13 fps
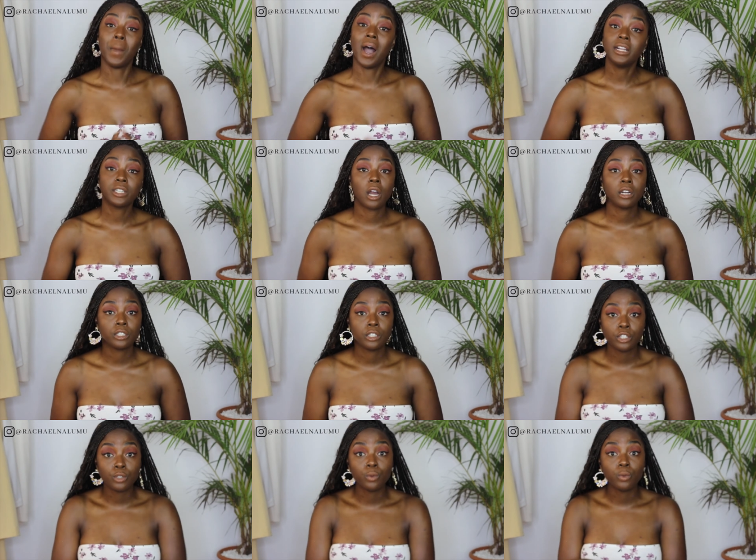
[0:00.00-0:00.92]
My
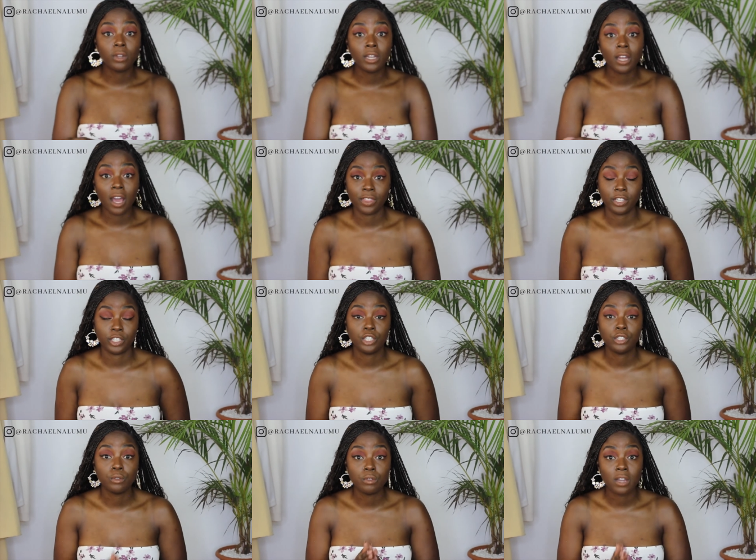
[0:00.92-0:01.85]
doctor knew nothing.
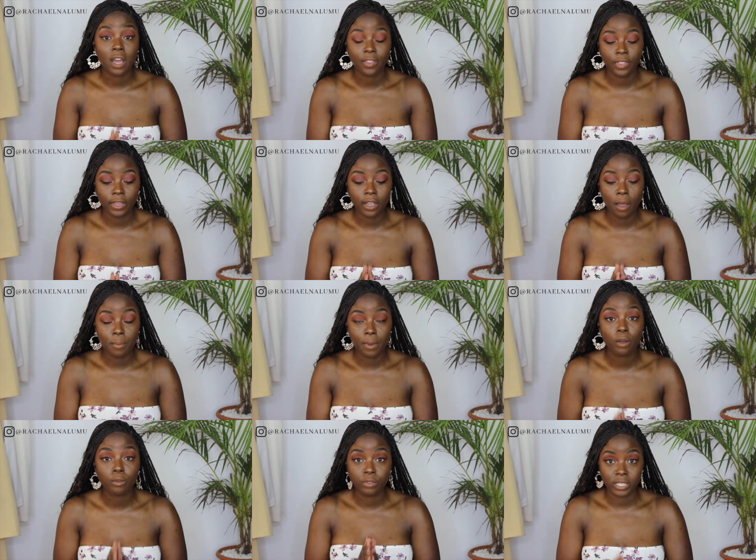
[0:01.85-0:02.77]
She knew nothing
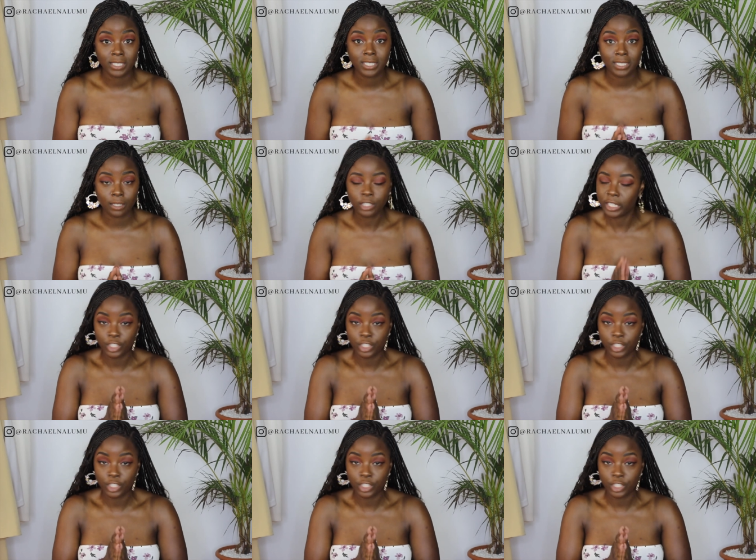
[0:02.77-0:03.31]
about this.